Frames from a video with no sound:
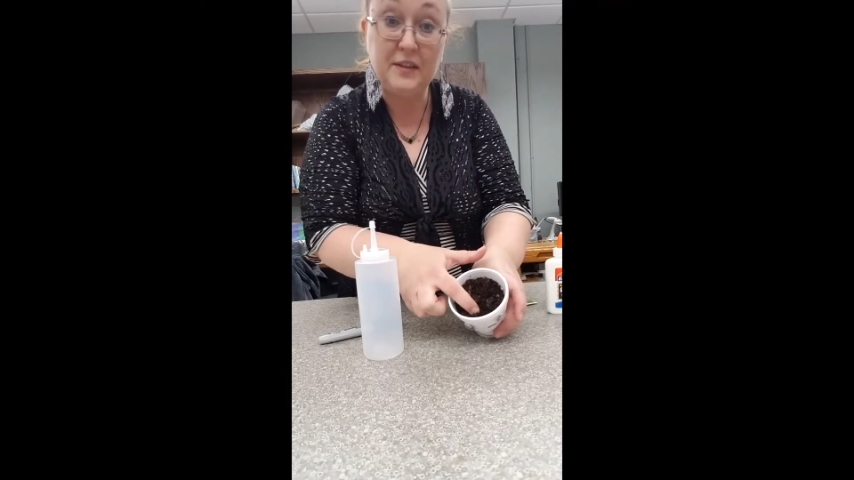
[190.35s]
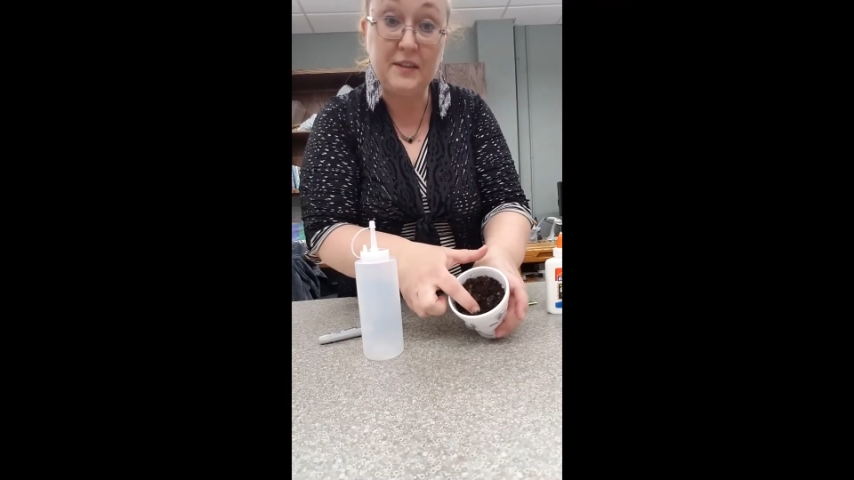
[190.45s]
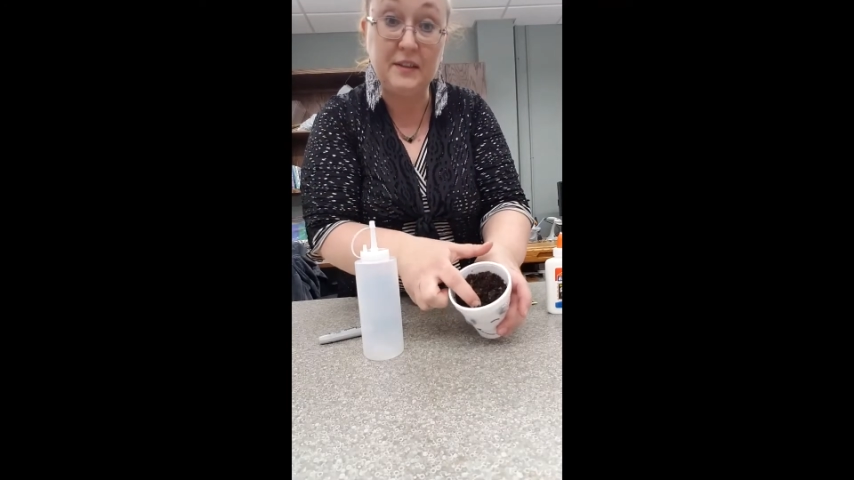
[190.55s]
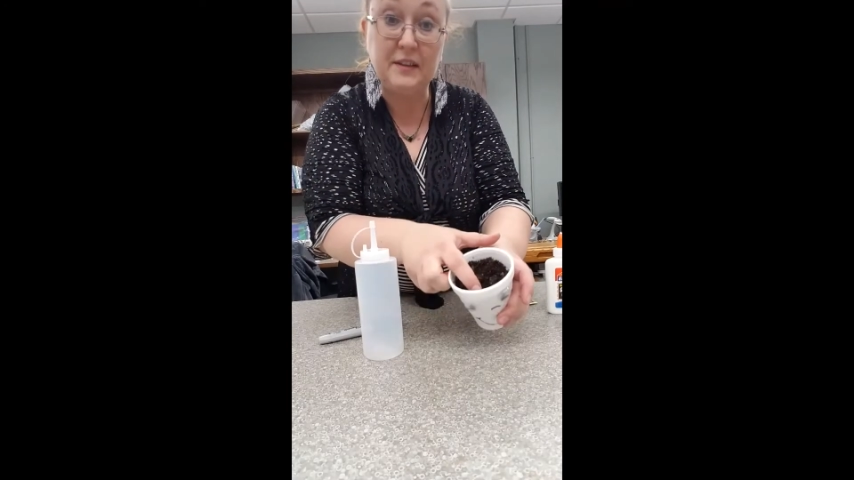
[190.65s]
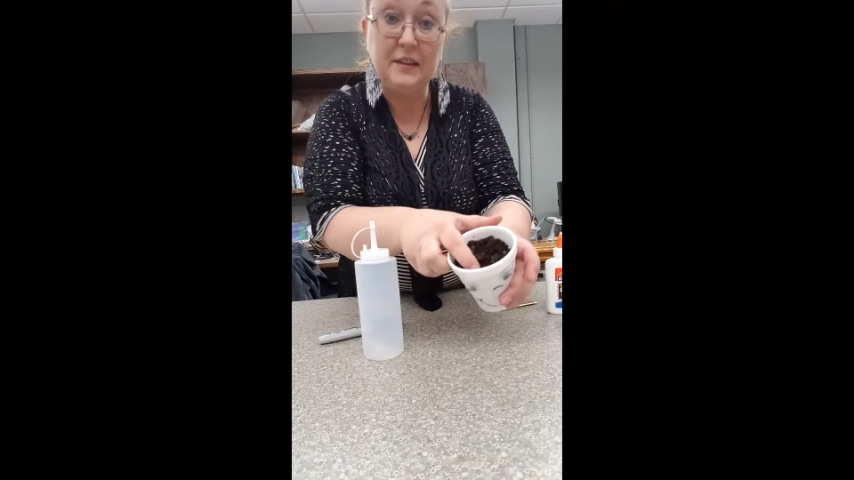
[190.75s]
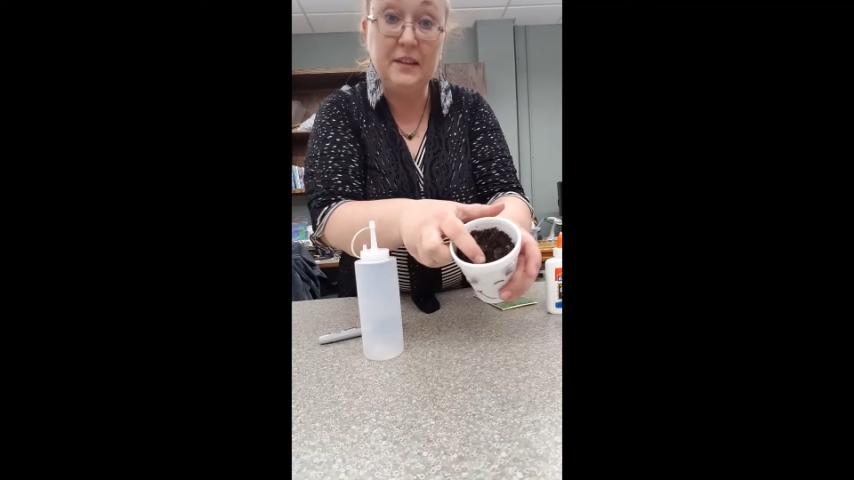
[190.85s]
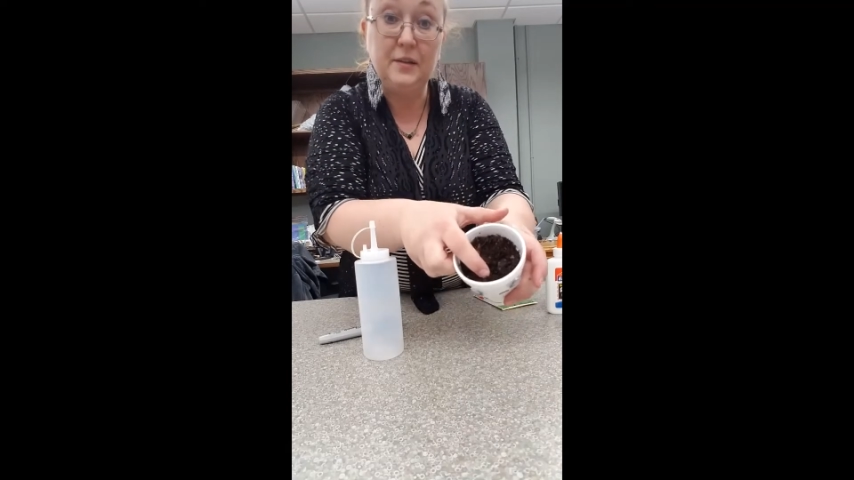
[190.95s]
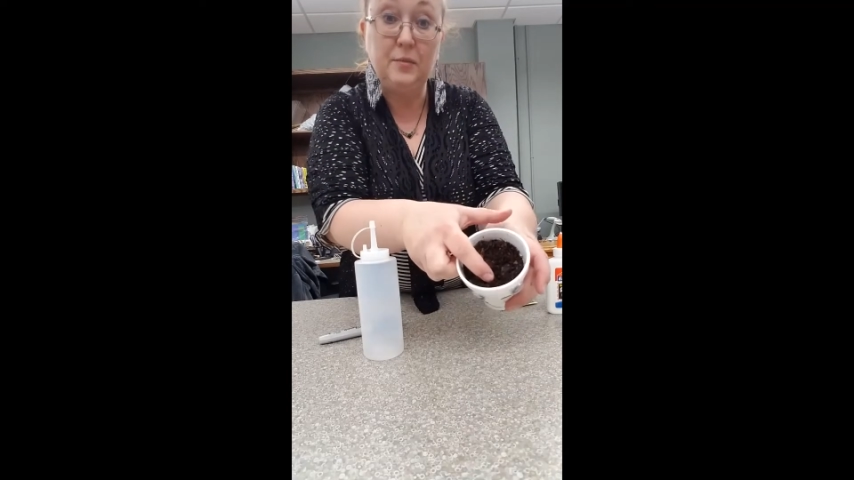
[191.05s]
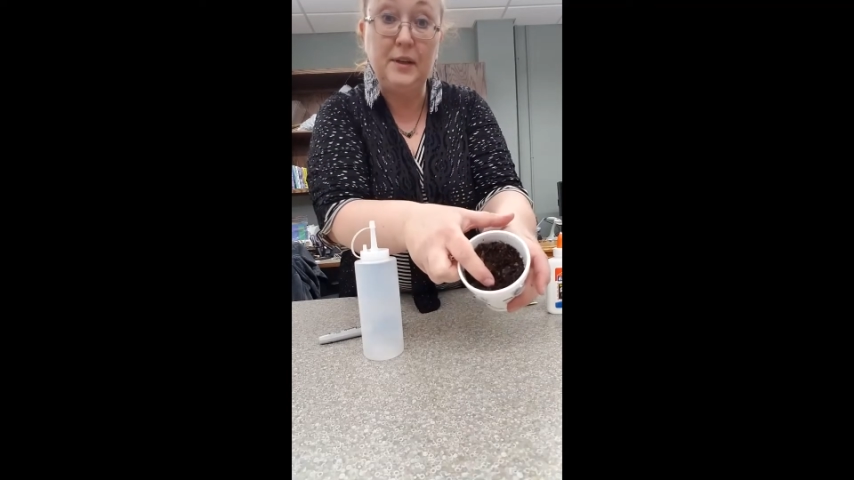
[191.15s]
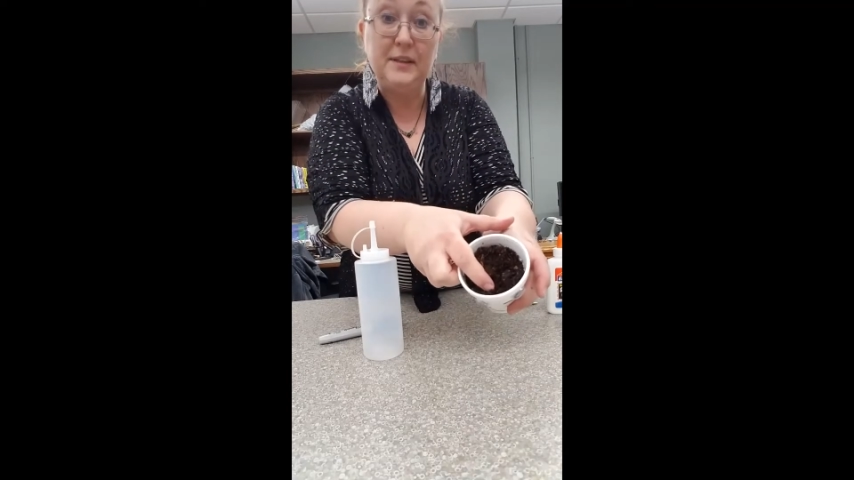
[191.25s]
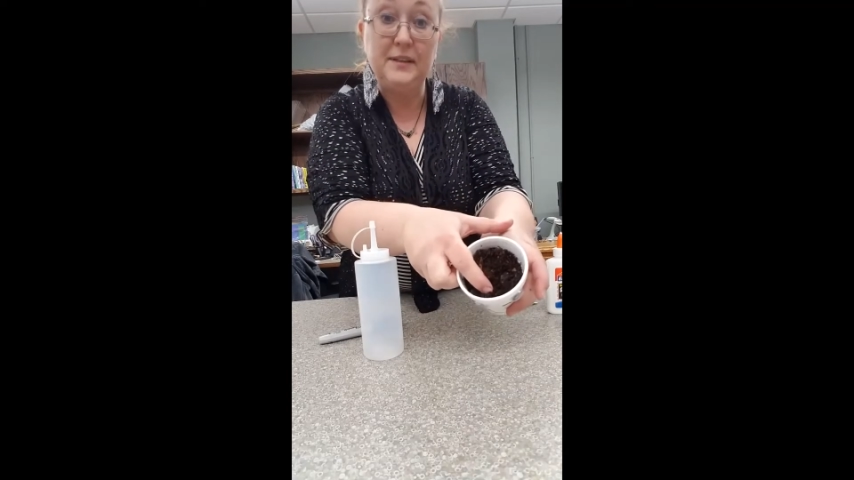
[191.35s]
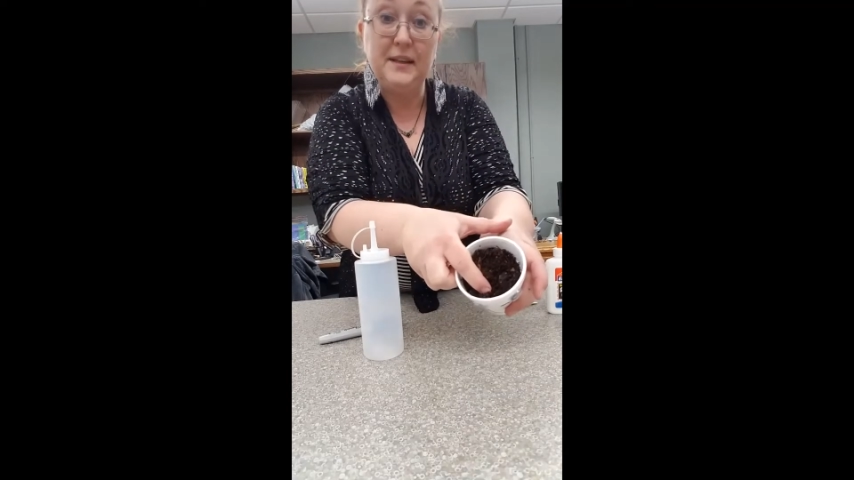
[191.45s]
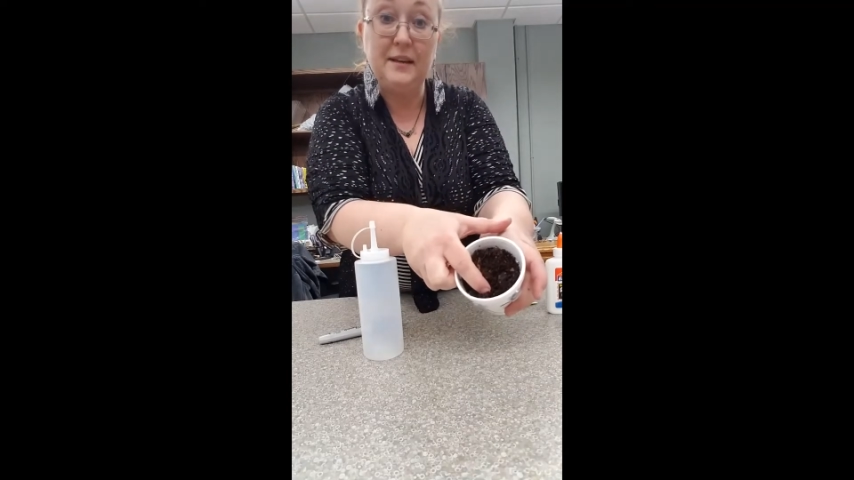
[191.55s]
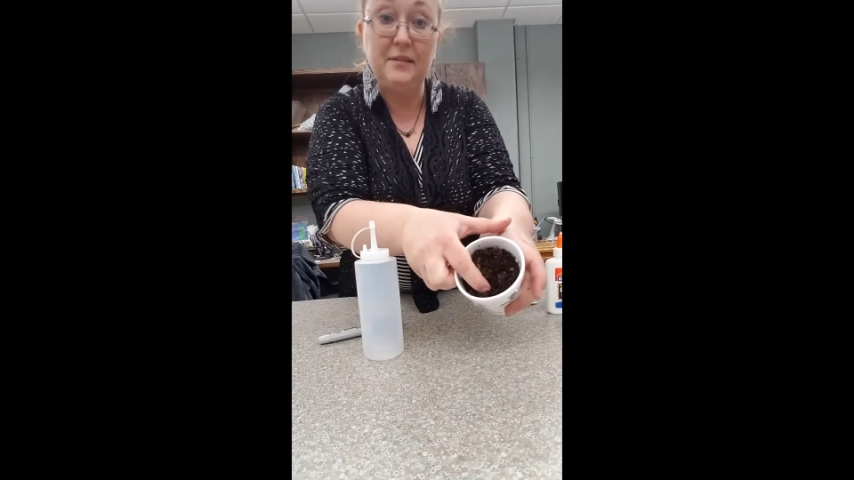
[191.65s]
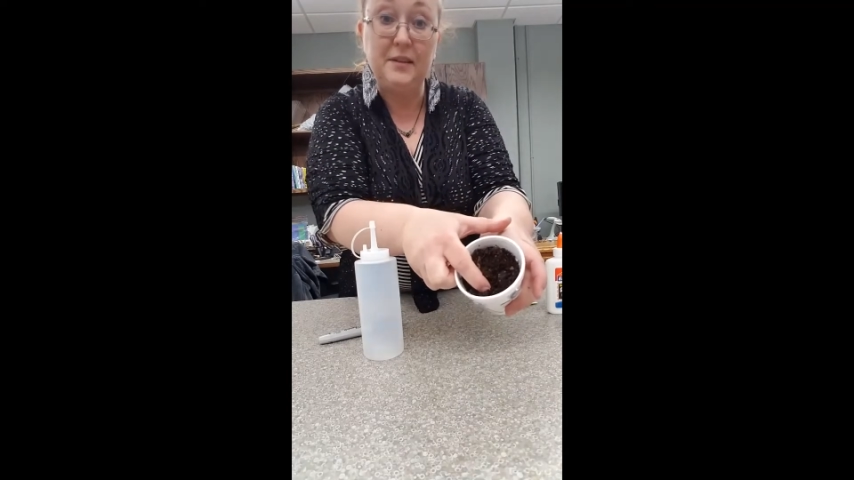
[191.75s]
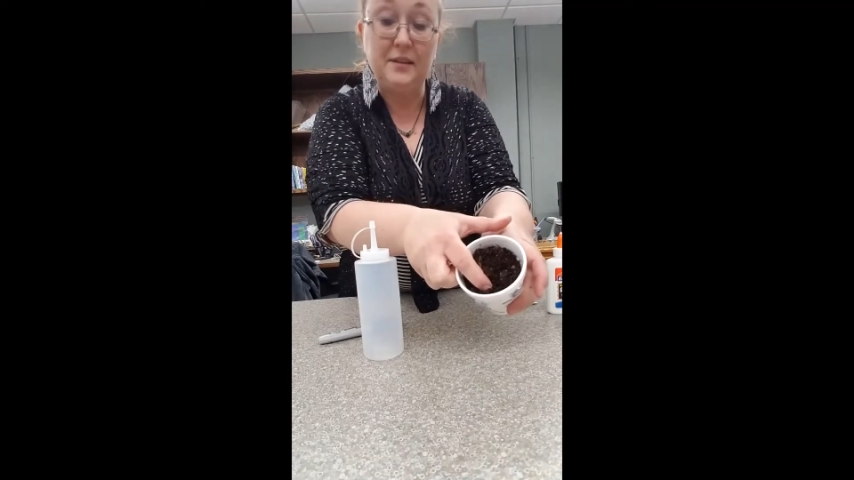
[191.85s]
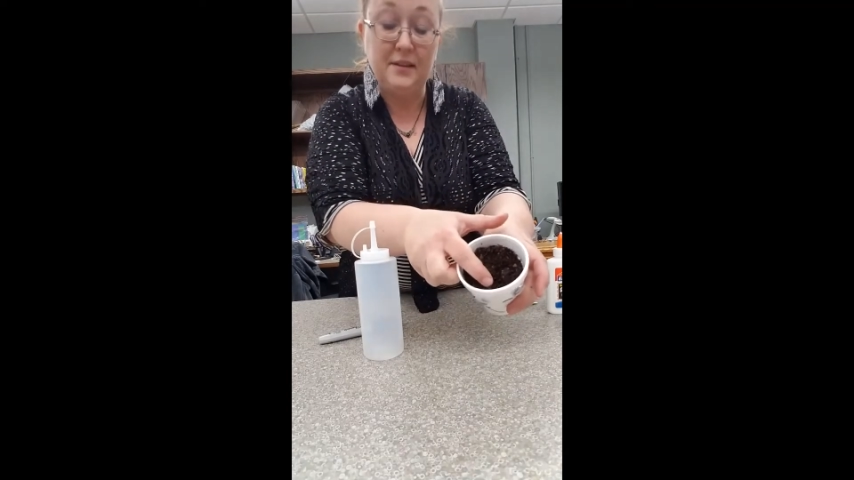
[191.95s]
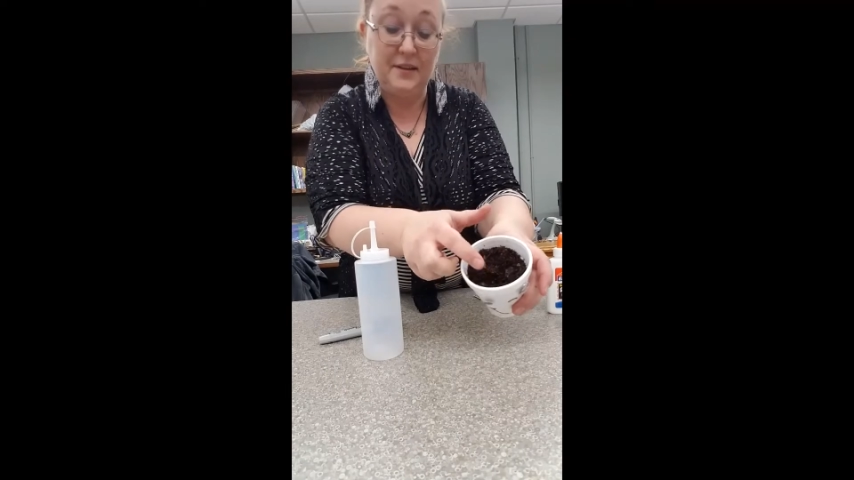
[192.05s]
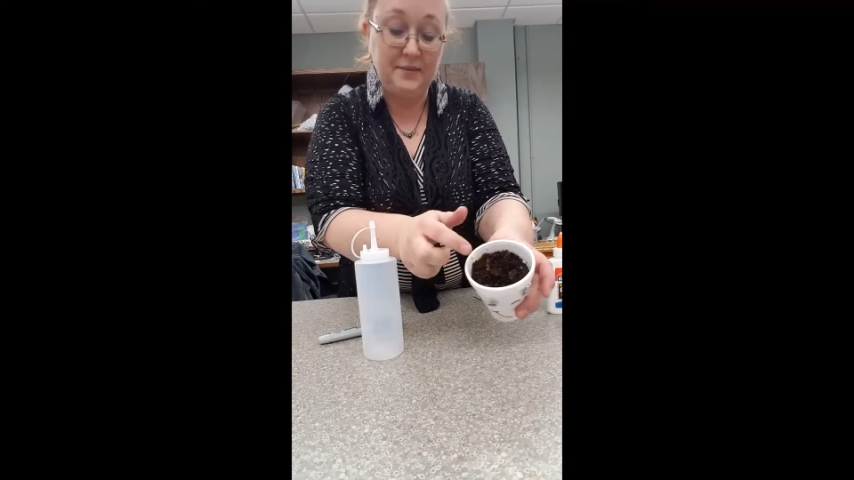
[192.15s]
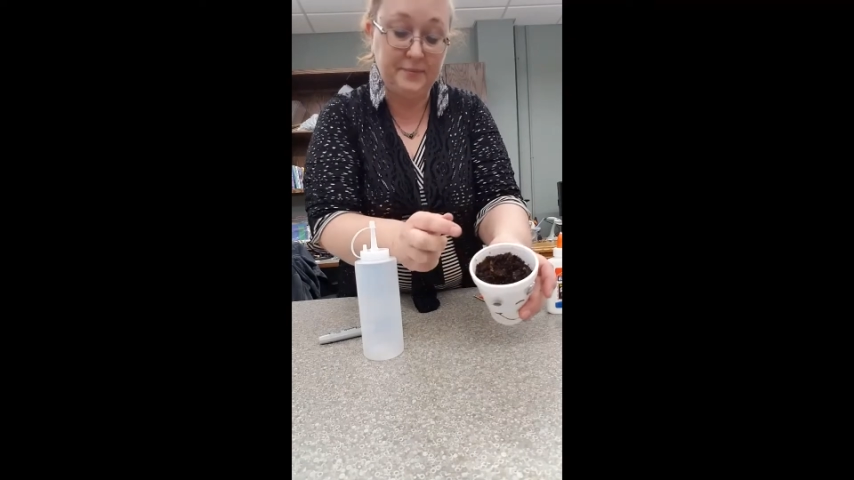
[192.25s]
little ways down in there,